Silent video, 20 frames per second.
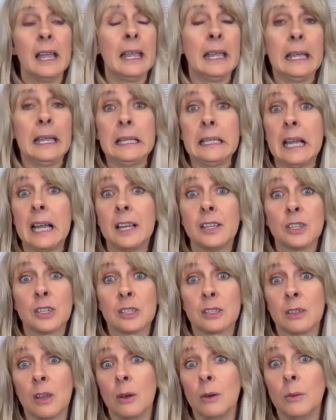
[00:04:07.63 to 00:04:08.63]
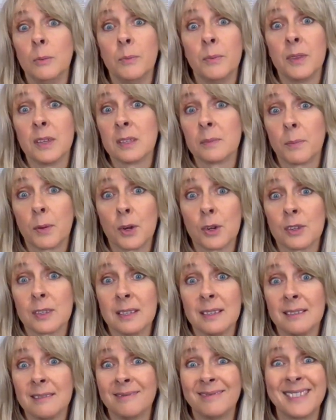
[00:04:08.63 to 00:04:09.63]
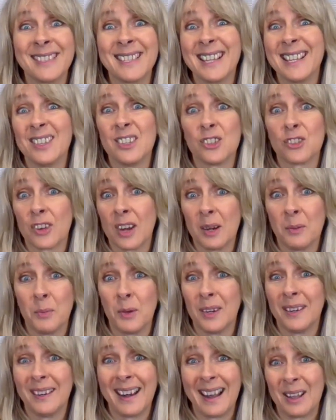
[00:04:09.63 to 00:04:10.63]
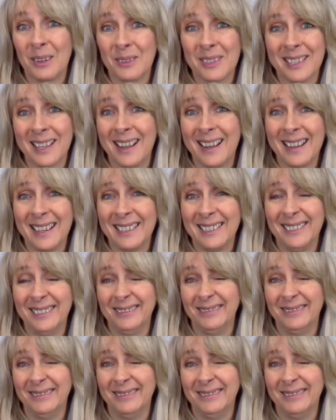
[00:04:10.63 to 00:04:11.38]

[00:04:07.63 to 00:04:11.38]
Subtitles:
And I just hope this person didn't try to put it outside.